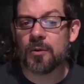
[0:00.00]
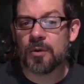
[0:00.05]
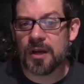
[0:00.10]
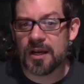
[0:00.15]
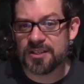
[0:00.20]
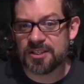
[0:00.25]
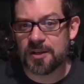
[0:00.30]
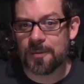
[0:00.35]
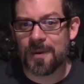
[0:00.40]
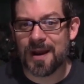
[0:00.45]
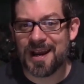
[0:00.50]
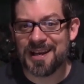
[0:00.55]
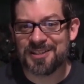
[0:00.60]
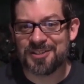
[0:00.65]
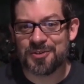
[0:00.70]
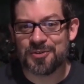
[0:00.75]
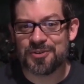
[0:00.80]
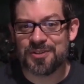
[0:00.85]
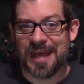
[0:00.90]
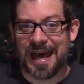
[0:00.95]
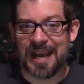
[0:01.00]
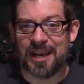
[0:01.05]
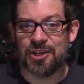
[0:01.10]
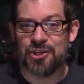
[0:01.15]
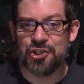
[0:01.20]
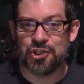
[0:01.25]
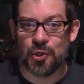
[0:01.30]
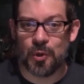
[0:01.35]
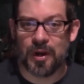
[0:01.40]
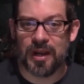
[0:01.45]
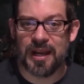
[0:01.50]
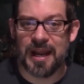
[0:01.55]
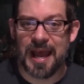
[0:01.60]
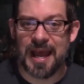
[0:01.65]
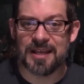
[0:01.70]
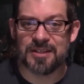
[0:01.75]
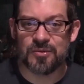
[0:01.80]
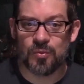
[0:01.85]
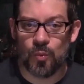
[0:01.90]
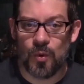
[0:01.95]
customizers that enjoy it
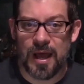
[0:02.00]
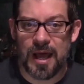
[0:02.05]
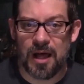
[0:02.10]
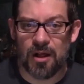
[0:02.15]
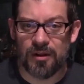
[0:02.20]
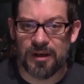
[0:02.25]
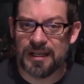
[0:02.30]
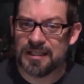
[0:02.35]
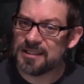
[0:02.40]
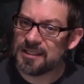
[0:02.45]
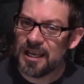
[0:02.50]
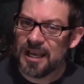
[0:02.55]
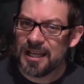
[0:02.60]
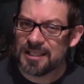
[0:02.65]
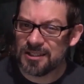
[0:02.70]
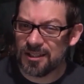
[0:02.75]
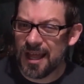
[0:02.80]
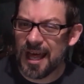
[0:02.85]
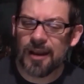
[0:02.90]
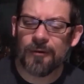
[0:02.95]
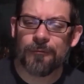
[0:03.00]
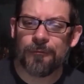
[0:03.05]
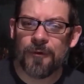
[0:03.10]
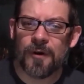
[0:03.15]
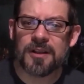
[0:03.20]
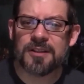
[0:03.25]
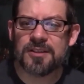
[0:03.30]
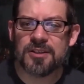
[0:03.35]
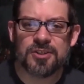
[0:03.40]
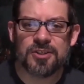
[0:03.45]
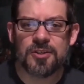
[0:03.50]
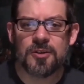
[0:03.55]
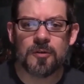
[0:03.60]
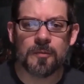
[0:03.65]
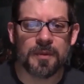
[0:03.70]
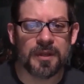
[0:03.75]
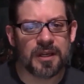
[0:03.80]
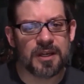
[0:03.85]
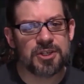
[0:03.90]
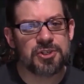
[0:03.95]
as well. And it's it's a lot of fun to do
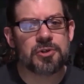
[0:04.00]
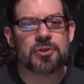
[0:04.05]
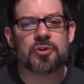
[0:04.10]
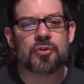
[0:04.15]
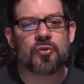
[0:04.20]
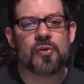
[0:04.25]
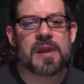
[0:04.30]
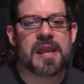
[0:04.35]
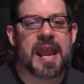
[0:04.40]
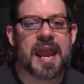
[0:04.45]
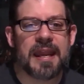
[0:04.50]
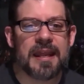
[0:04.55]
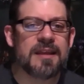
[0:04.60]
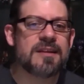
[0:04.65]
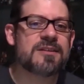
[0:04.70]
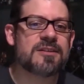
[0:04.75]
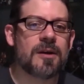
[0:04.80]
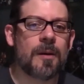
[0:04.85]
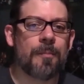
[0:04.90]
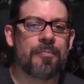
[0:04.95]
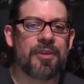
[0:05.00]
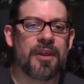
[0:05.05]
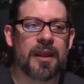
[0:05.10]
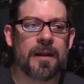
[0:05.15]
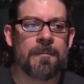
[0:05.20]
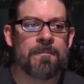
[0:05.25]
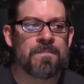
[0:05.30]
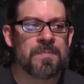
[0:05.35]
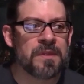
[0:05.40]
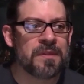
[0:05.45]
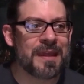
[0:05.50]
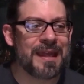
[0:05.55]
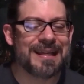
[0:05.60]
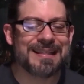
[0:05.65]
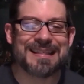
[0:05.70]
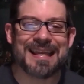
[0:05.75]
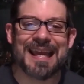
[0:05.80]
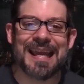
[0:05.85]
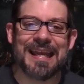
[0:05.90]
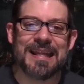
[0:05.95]
because you're creating something that
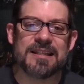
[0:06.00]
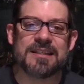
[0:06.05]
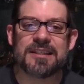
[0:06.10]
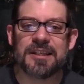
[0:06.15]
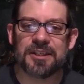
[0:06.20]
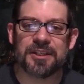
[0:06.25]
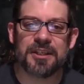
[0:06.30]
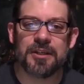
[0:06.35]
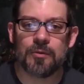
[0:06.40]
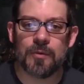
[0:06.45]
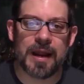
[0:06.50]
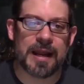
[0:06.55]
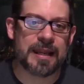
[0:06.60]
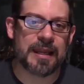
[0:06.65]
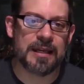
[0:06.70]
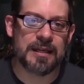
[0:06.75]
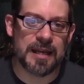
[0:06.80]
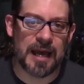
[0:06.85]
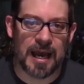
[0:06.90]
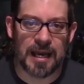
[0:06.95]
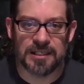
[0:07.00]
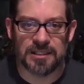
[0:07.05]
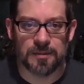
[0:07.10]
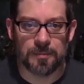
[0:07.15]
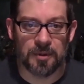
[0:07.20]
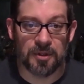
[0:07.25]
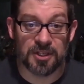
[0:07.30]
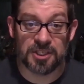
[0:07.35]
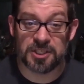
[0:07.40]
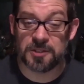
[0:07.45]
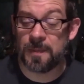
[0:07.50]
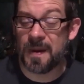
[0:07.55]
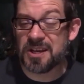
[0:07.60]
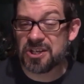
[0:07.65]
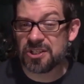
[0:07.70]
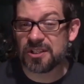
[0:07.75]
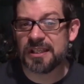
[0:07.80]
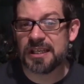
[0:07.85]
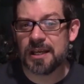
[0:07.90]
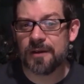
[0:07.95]
is instantly recognizable,
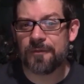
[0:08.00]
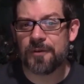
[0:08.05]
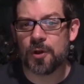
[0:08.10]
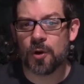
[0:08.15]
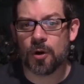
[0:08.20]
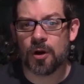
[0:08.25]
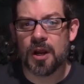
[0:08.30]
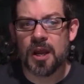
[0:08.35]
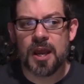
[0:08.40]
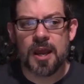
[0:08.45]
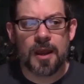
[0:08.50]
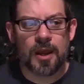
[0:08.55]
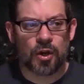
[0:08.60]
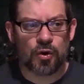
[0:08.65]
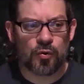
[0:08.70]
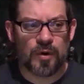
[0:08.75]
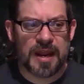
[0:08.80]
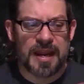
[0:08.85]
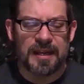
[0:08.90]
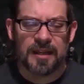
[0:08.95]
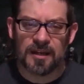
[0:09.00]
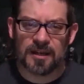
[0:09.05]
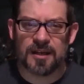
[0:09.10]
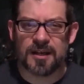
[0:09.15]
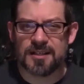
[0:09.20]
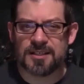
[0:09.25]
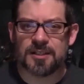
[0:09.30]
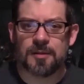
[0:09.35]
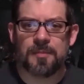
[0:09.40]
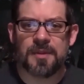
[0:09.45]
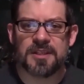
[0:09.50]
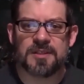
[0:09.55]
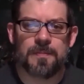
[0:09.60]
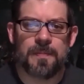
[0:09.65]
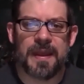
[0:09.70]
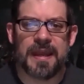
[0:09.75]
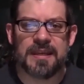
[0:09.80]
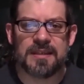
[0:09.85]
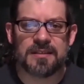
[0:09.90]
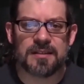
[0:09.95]
especially if you're creating a custom that's
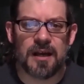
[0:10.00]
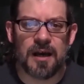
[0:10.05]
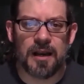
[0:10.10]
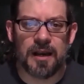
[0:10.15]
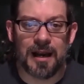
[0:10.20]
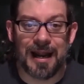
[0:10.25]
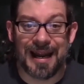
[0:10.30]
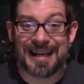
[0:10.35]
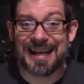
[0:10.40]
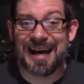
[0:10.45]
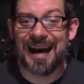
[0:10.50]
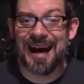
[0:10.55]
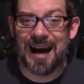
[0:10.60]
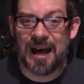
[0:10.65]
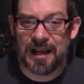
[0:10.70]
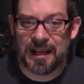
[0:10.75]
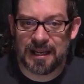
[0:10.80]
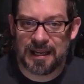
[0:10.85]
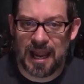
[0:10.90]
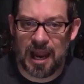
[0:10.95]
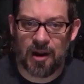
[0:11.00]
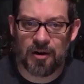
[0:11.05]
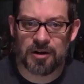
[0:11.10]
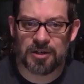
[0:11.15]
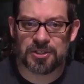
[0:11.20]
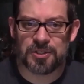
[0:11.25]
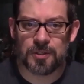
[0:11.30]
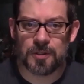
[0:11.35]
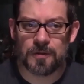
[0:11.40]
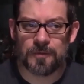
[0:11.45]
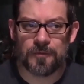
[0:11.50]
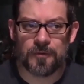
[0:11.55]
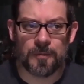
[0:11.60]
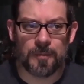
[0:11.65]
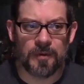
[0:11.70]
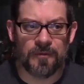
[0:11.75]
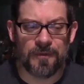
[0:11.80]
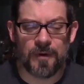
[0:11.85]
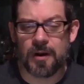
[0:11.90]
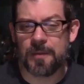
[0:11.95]
based on an iconic character from
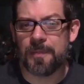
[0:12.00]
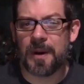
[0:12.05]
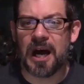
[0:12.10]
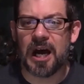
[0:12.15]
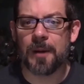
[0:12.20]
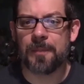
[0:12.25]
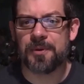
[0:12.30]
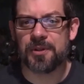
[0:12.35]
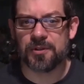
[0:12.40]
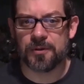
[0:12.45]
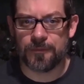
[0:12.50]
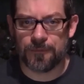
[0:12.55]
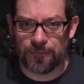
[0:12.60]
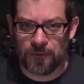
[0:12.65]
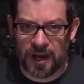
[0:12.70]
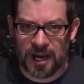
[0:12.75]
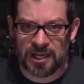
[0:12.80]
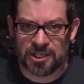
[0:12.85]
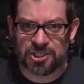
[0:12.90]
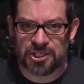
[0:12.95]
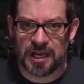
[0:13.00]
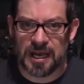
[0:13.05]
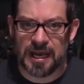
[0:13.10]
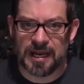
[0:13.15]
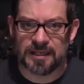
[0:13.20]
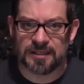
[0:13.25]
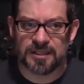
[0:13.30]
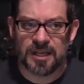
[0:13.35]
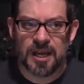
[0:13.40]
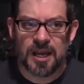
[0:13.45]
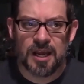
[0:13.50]
a very popular franchise.